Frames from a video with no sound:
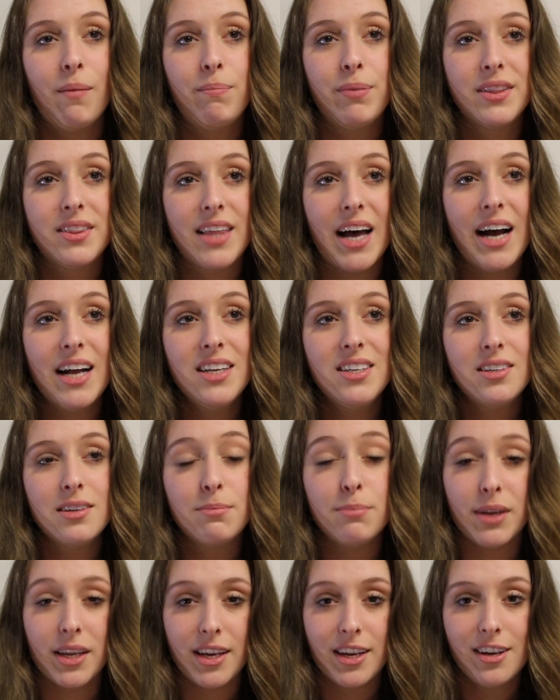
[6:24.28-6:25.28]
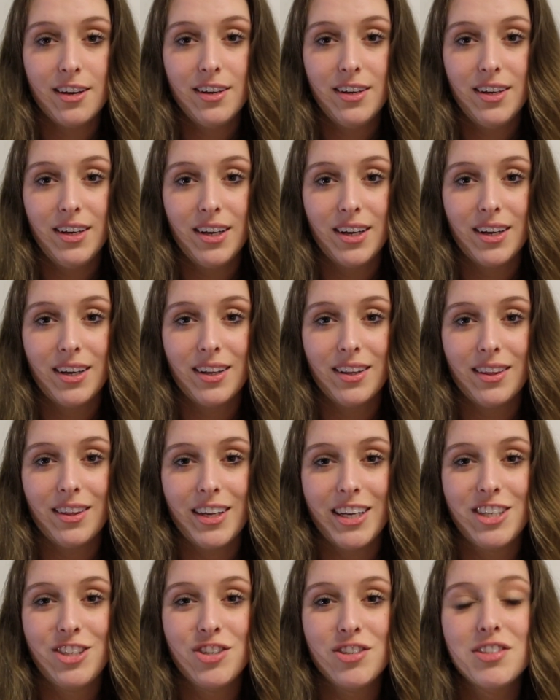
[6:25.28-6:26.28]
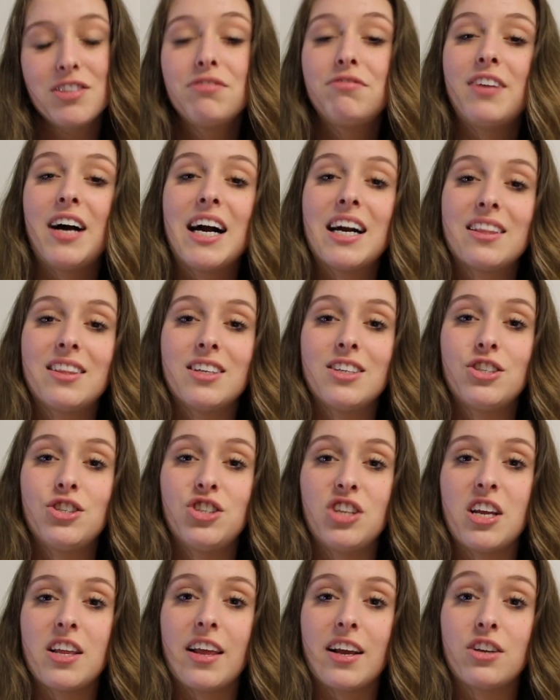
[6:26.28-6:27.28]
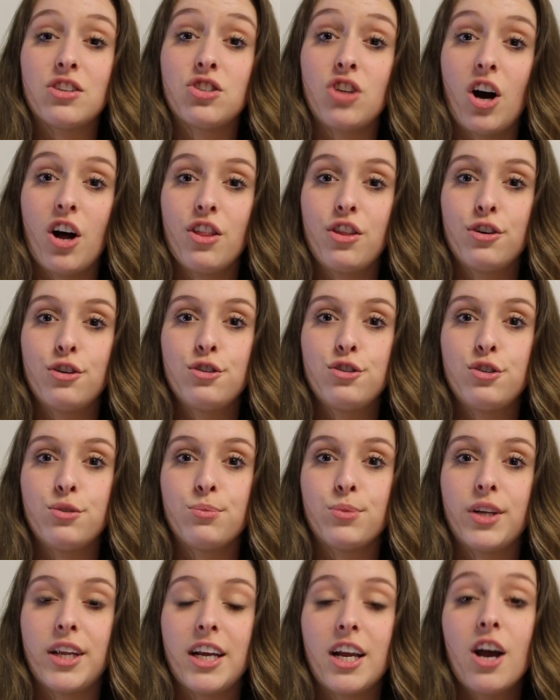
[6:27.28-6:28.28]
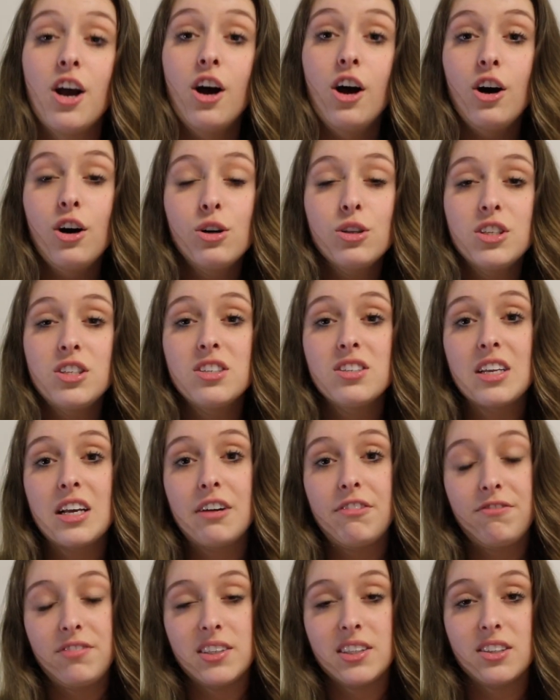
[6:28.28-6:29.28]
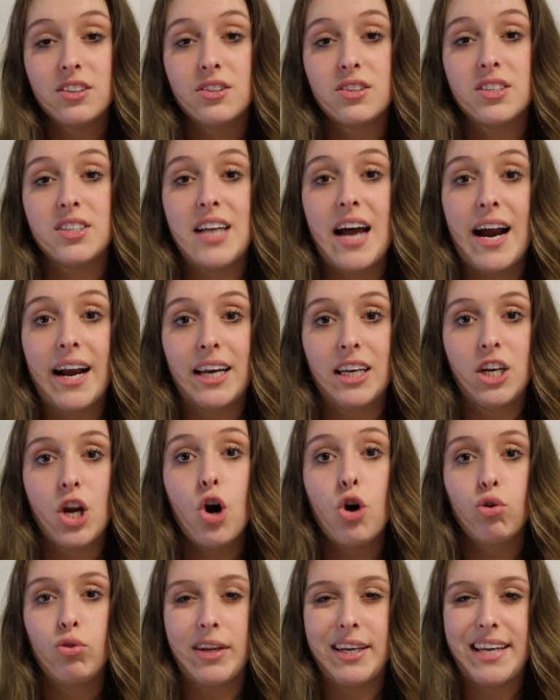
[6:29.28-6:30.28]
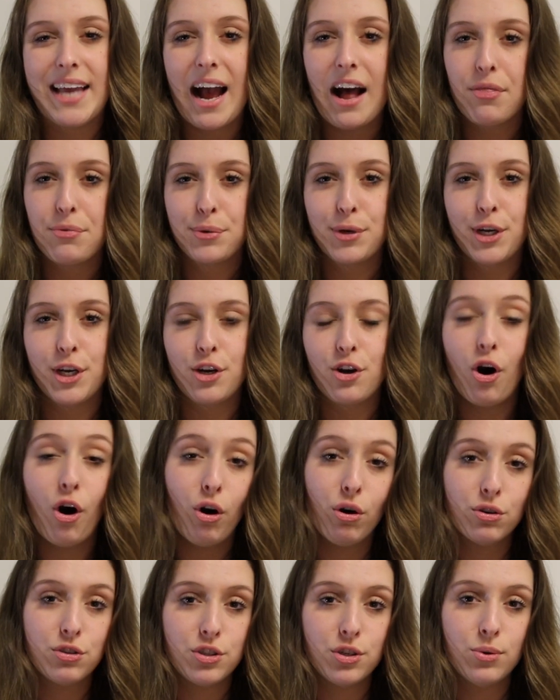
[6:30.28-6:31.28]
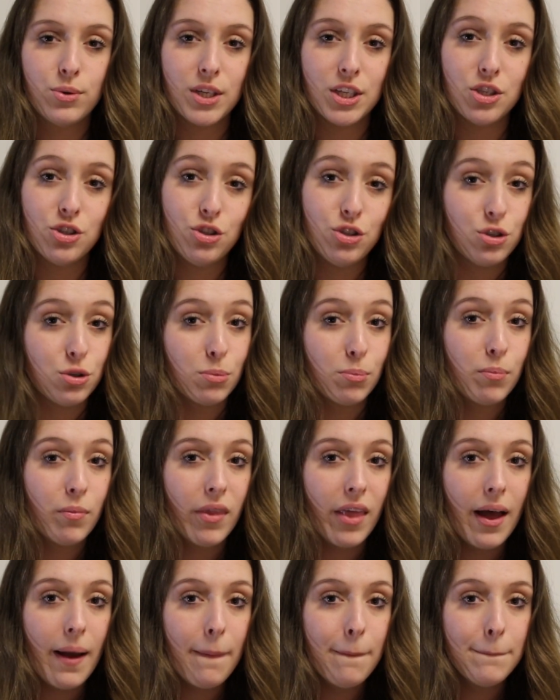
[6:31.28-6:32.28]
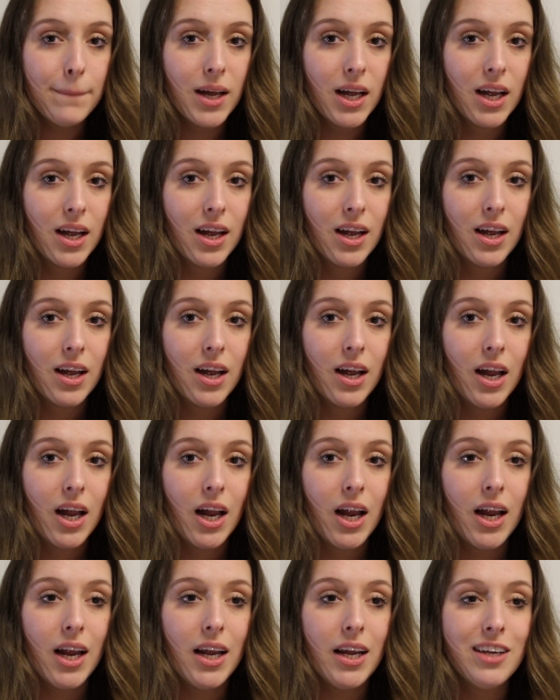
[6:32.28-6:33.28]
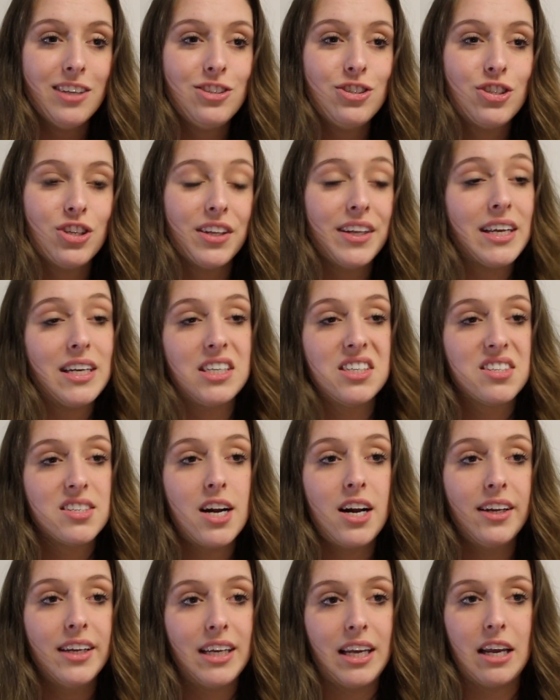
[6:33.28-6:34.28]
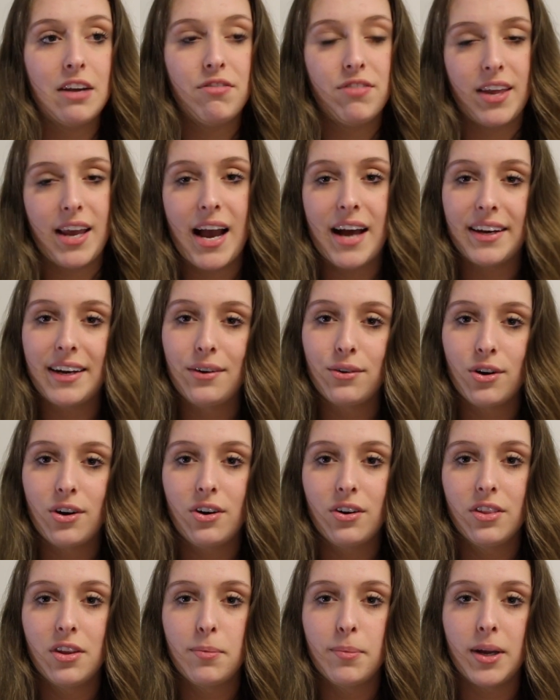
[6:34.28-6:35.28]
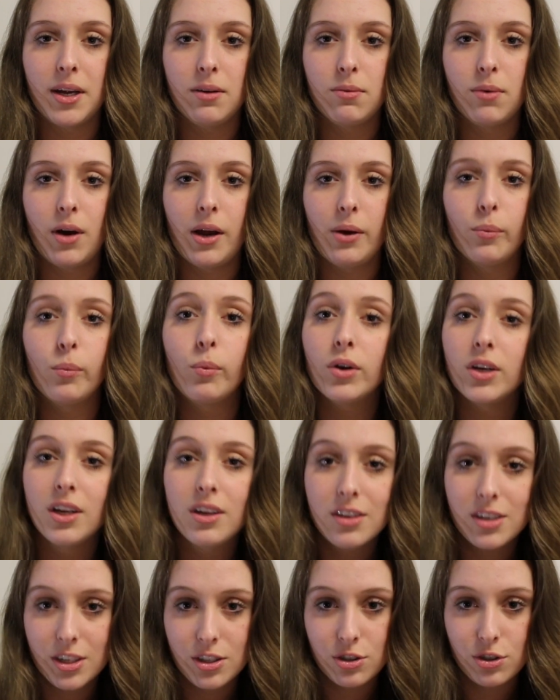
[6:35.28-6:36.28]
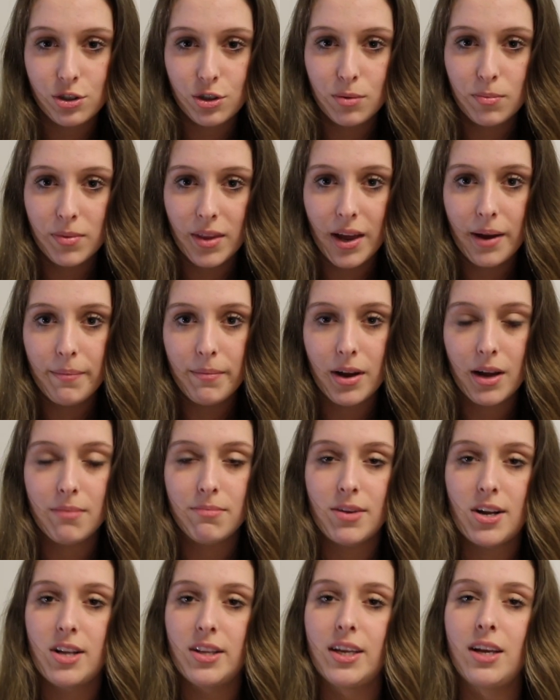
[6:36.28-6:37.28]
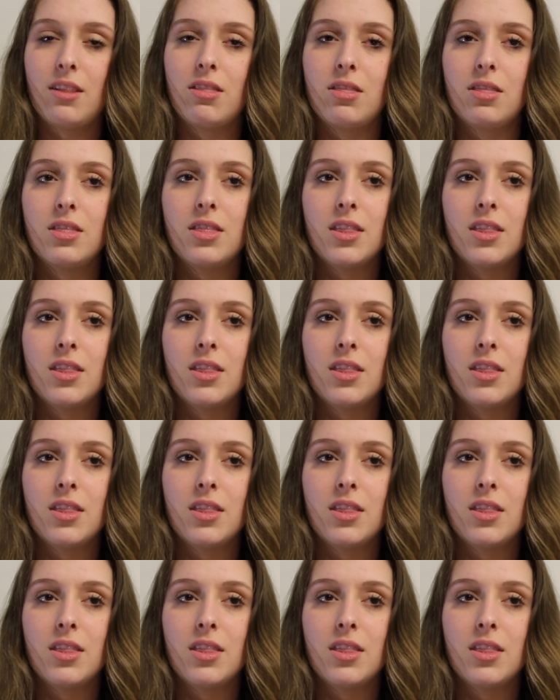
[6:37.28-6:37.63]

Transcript: But that to me, like just the fact that she like saw those and were like, oh, this is like a fun little snack, and oh, like Catherine can also consume them. It's, and it's not like if they had alcohol in them, I, I wouldn't consume them. I'm not like